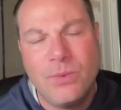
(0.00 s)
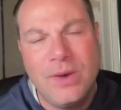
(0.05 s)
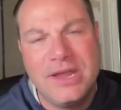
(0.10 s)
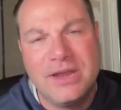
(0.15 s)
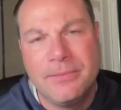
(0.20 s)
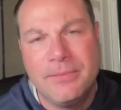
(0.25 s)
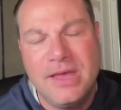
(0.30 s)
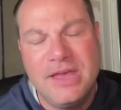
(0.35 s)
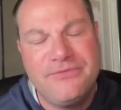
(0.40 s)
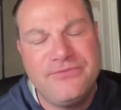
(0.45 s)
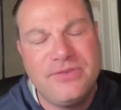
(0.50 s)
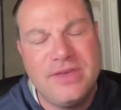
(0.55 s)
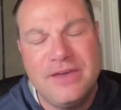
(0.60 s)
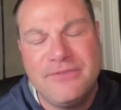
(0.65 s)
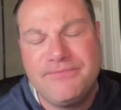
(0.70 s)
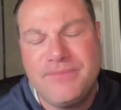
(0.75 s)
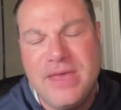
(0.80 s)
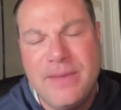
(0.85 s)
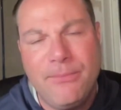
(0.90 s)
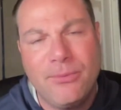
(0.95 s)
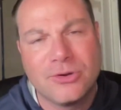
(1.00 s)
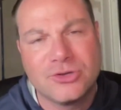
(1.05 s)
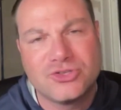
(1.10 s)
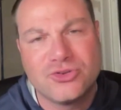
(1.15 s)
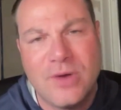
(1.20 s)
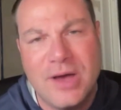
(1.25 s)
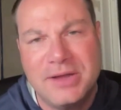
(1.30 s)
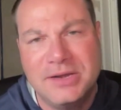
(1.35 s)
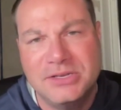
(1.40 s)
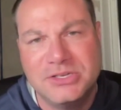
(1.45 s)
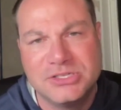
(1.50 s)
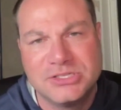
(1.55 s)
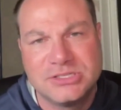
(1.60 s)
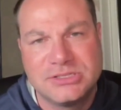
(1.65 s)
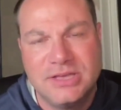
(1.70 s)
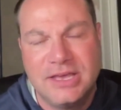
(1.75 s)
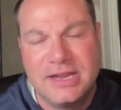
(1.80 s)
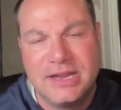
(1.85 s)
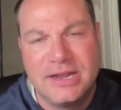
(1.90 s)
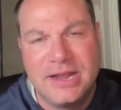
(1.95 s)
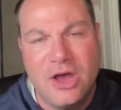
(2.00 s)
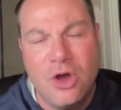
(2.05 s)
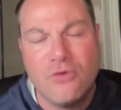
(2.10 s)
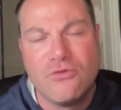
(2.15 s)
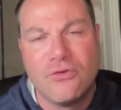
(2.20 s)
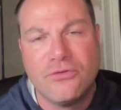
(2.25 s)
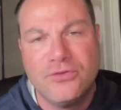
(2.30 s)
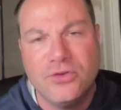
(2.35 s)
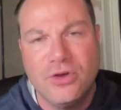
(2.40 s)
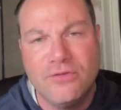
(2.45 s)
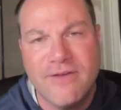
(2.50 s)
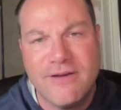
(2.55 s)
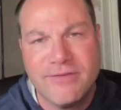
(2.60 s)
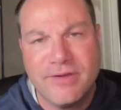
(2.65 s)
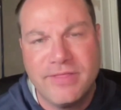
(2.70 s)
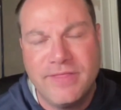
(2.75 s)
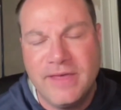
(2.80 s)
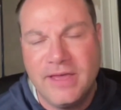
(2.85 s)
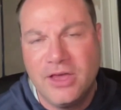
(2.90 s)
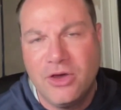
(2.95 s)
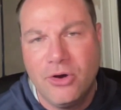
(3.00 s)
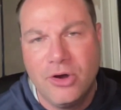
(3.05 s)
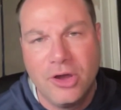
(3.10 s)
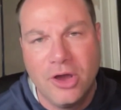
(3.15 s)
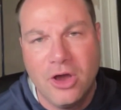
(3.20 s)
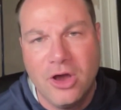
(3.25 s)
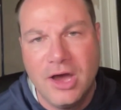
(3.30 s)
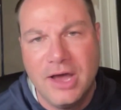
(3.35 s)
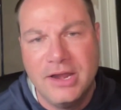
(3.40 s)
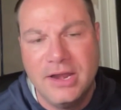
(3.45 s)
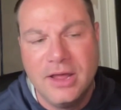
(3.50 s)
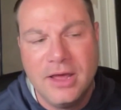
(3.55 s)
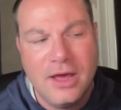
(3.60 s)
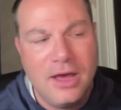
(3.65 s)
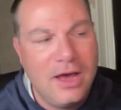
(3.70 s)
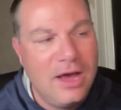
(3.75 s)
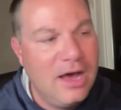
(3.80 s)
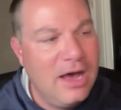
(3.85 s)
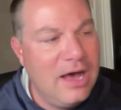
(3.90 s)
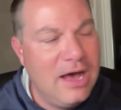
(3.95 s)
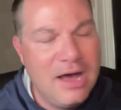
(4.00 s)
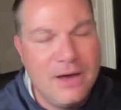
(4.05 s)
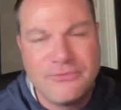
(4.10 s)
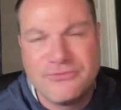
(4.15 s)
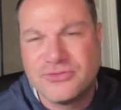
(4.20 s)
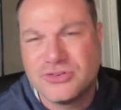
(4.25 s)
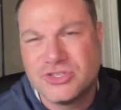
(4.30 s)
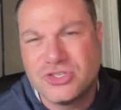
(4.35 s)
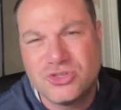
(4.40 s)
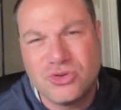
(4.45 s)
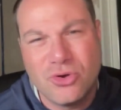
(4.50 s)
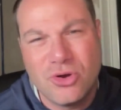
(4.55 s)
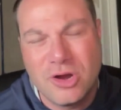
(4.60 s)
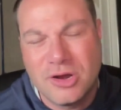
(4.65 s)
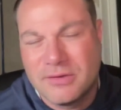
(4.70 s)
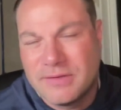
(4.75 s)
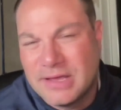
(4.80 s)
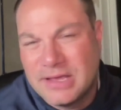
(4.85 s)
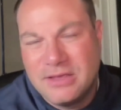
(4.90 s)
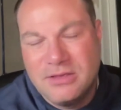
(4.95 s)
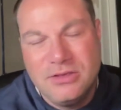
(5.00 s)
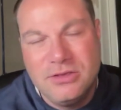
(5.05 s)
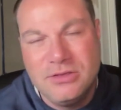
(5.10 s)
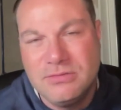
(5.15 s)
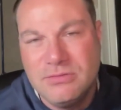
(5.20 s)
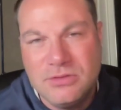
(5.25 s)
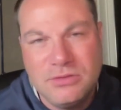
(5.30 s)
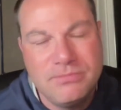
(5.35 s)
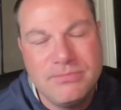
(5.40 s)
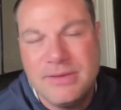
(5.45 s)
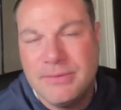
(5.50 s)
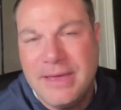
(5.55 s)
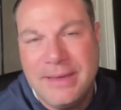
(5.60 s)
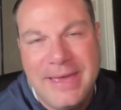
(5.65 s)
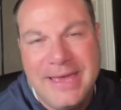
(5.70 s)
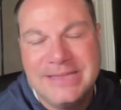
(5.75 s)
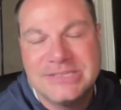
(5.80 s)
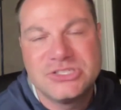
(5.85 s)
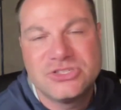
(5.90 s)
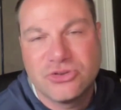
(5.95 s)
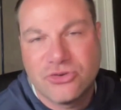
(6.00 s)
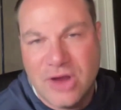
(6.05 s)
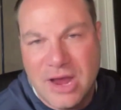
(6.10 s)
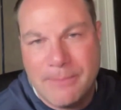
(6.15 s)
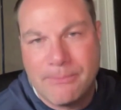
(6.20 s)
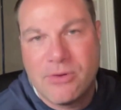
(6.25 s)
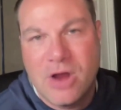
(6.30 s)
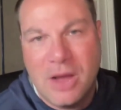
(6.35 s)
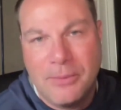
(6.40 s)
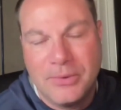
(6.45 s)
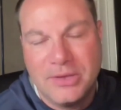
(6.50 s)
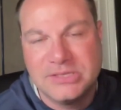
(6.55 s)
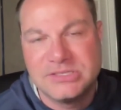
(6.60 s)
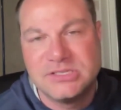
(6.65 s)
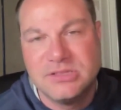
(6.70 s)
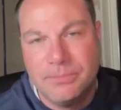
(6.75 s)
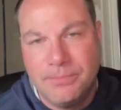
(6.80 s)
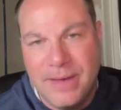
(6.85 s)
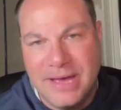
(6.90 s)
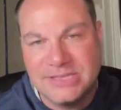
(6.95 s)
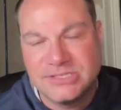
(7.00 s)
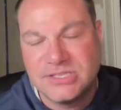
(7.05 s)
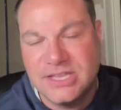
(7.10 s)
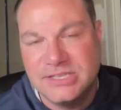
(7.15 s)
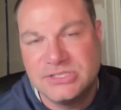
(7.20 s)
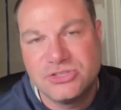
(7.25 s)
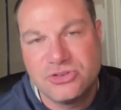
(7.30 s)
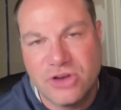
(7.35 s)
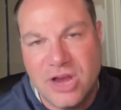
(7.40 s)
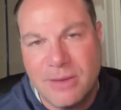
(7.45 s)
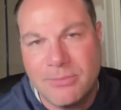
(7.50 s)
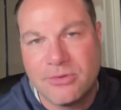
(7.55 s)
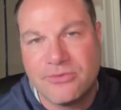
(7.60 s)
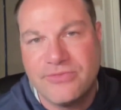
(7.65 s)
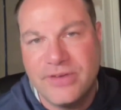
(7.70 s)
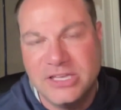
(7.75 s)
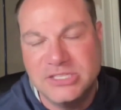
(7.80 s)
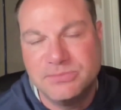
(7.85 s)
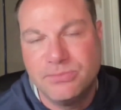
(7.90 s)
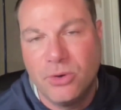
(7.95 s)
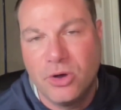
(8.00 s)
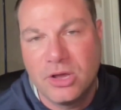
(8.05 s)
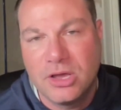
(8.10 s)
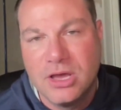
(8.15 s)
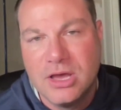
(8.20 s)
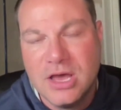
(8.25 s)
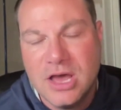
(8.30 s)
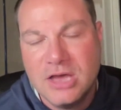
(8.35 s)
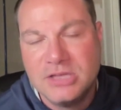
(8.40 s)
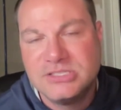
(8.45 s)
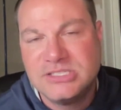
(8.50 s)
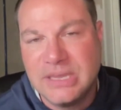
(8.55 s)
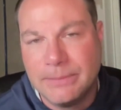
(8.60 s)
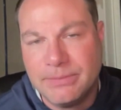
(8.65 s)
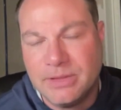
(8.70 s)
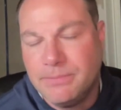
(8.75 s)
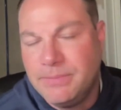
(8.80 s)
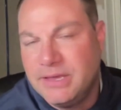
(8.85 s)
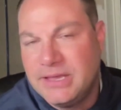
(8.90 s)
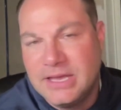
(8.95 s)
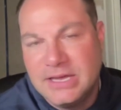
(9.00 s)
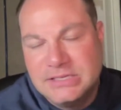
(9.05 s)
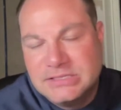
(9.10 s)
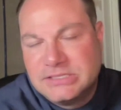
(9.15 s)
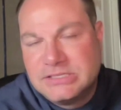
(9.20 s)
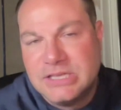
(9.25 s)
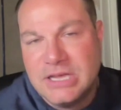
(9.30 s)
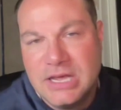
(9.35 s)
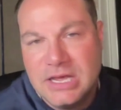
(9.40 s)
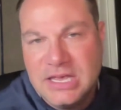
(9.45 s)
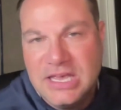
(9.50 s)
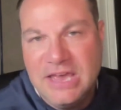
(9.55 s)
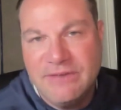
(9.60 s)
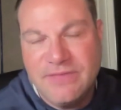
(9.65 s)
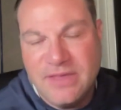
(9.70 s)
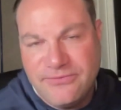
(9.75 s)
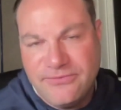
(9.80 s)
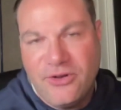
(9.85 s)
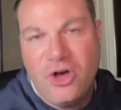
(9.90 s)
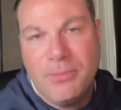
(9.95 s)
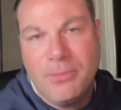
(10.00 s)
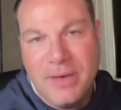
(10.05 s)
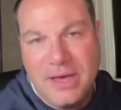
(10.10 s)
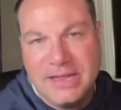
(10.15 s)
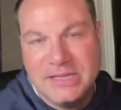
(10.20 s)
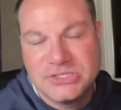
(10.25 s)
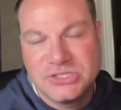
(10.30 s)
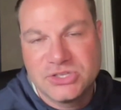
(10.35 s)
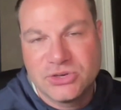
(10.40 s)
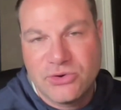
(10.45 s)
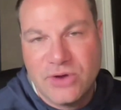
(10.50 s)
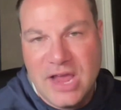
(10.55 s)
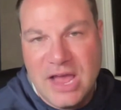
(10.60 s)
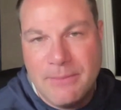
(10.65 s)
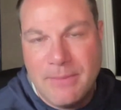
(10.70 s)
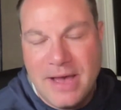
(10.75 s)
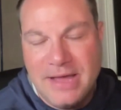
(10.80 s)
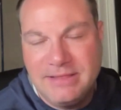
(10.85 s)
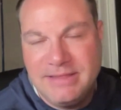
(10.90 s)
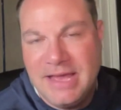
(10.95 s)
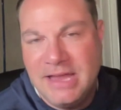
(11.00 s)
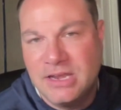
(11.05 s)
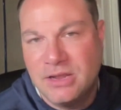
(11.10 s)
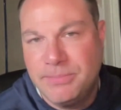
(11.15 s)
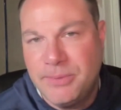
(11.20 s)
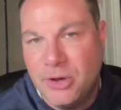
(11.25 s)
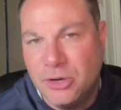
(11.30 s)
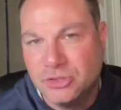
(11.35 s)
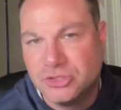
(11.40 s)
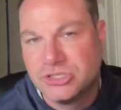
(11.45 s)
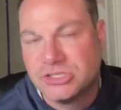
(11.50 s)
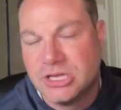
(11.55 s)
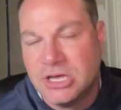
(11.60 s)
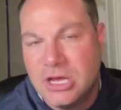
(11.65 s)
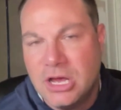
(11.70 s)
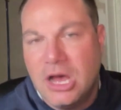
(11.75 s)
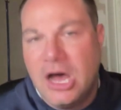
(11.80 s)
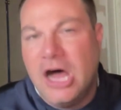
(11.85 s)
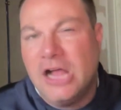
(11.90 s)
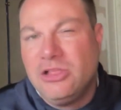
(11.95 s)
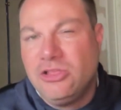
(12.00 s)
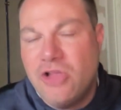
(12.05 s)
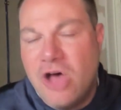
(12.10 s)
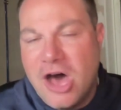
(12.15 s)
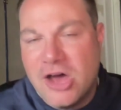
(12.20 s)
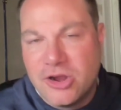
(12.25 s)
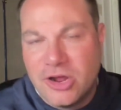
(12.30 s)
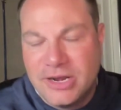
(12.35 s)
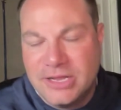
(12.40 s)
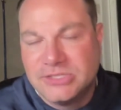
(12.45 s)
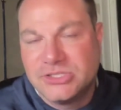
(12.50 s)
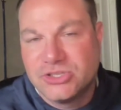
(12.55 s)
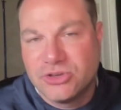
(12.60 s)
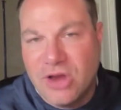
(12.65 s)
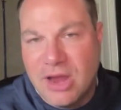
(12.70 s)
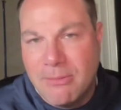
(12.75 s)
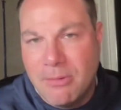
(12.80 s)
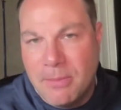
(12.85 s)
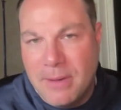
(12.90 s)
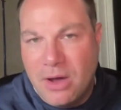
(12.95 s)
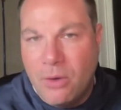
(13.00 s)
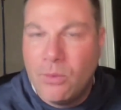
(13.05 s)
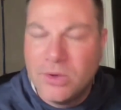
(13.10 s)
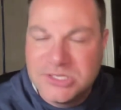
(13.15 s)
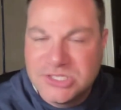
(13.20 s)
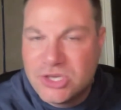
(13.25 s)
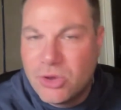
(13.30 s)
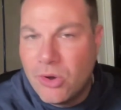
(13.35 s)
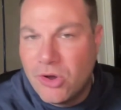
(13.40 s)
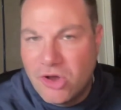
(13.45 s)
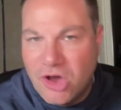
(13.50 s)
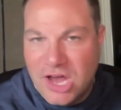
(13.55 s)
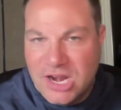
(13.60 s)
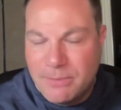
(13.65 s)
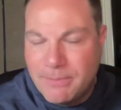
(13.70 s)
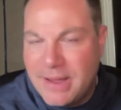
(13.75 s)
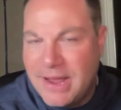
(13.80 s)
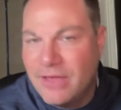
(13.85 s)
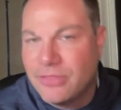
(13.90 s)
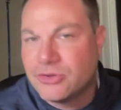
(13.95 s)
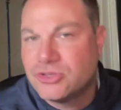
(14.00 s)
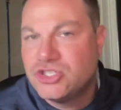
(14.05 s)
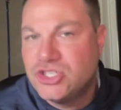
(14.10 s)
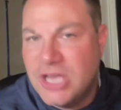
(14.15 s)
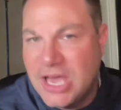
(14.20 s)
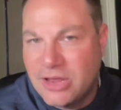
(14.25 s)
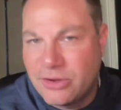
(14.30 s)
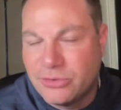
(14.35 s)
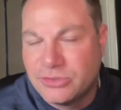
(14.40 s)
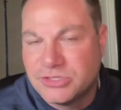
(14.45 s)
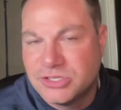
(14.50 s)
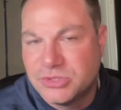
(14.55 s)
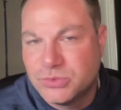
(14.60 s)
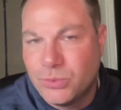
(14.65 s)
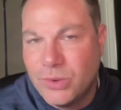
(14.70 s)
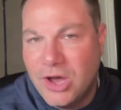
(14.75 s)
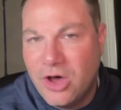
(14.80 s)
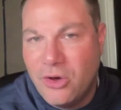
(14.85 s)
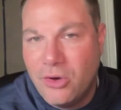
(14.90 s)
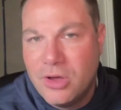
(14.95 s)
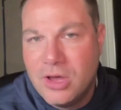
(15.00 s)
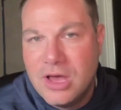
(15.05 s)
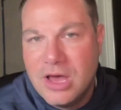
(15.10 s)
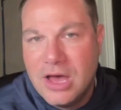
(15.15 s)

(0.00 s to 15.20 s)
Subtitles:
way to if people are trying to just get an overview of everything going on, for sure, like Instagram probably is the best, Instagram or Facebook, simply because if they follow me on Instagram, I tend to post a lot on Instagram about what's going on in my other channels as well.